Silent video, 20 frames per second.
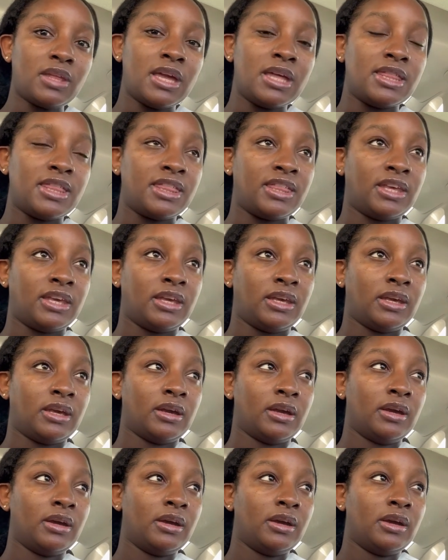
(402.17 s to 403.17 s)

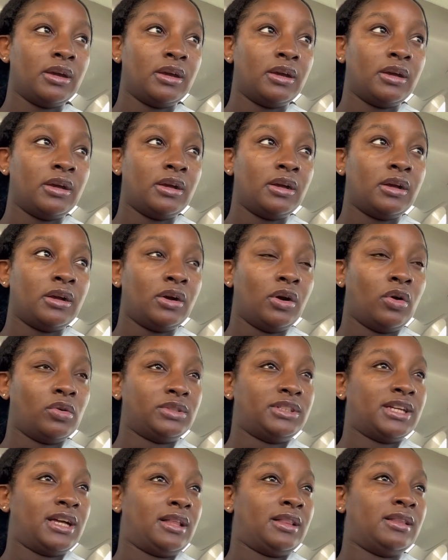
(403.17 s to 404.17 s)
the
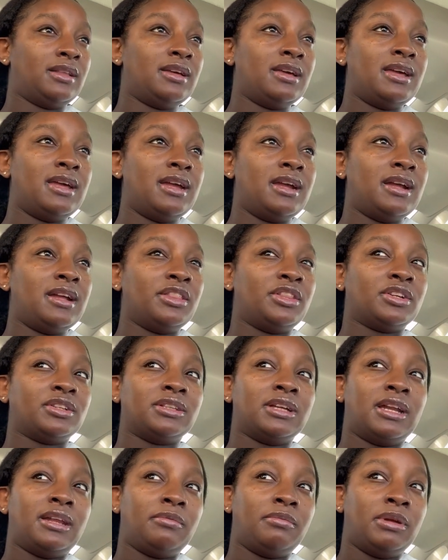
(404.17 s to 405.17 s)
hotel, they're
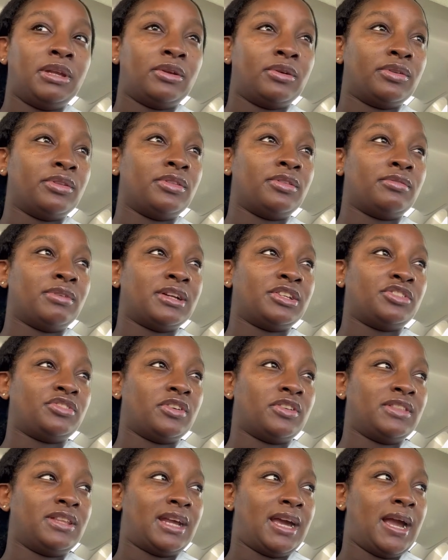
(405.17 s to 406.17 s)
letting me know that the
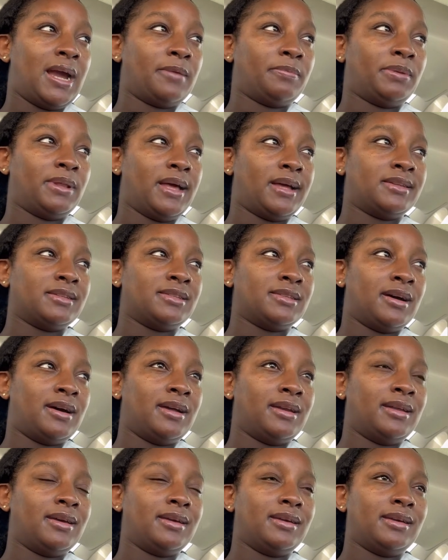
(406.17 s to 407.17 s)
restaurant that I had plans
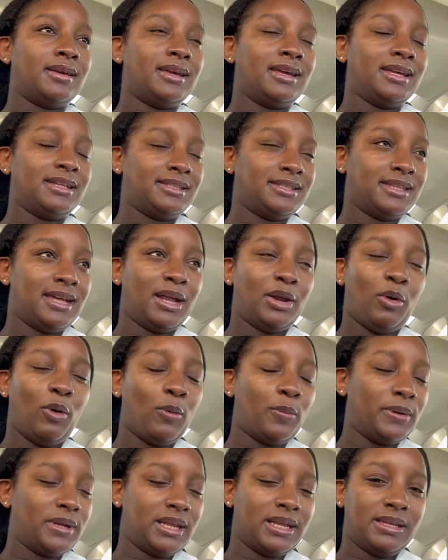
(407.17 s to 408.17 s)
on is not
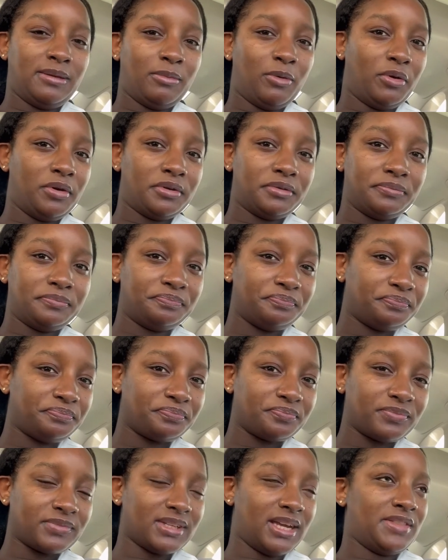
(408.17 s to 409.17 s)
open anymore,
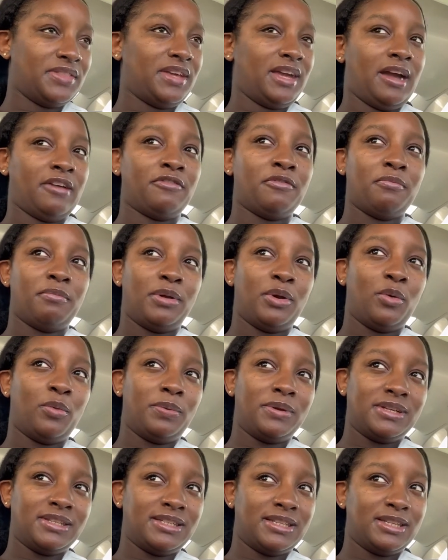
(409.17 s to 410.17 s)
and they haven't been
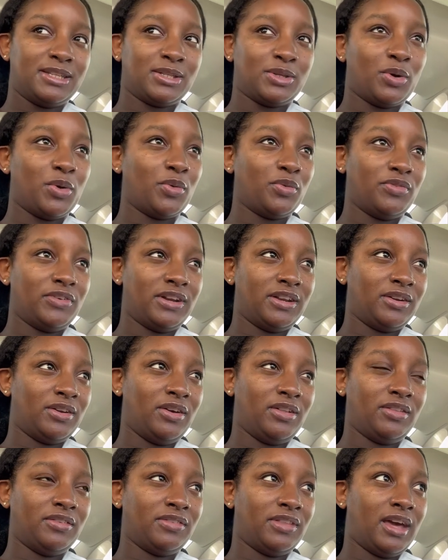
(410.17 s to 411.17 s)
open since COVID and
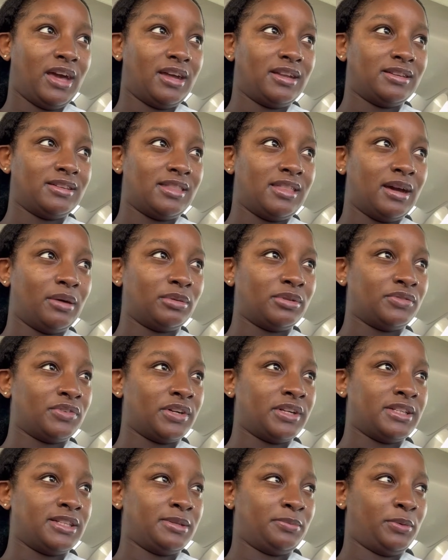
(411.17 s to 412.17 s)
all of that. That was
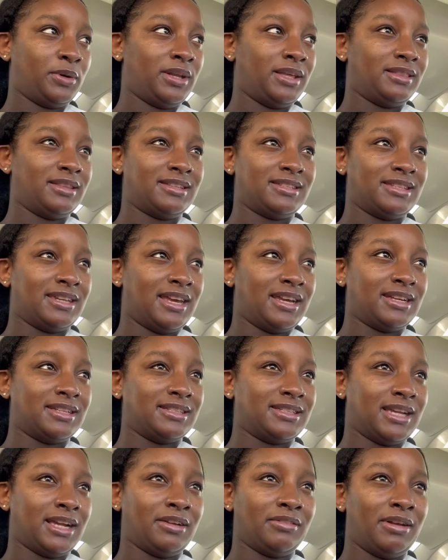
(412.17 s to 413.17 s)
very disappointing. They said I couldn't
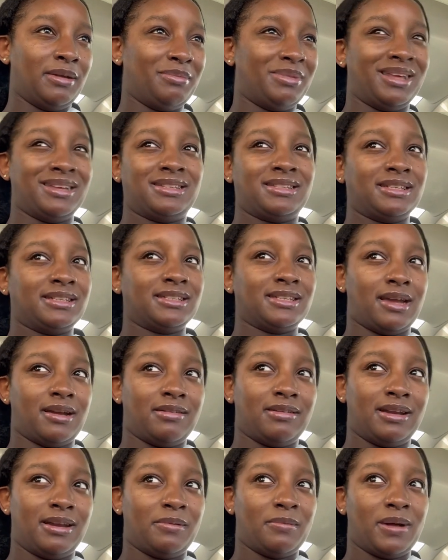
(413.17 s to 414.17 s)
decorate, but I still
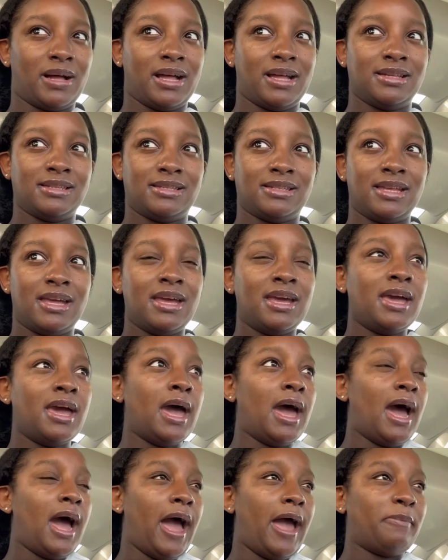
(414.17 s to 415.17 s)
decorated because
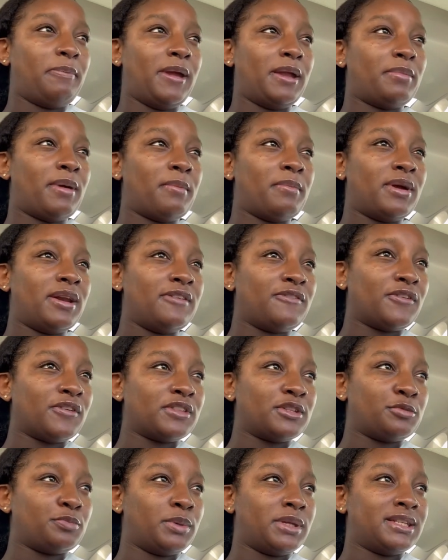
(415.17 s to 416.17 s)
I paid my money for
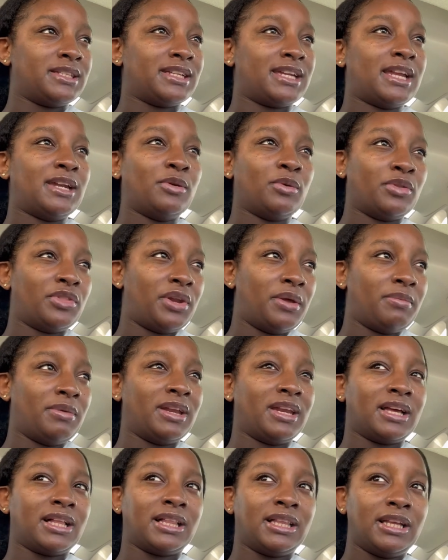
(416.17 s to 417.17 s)
this place and I know that I'm
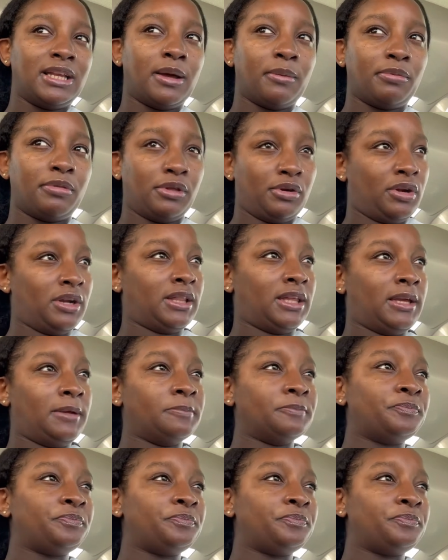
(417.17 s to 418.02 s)
gonna clean up thoroughly.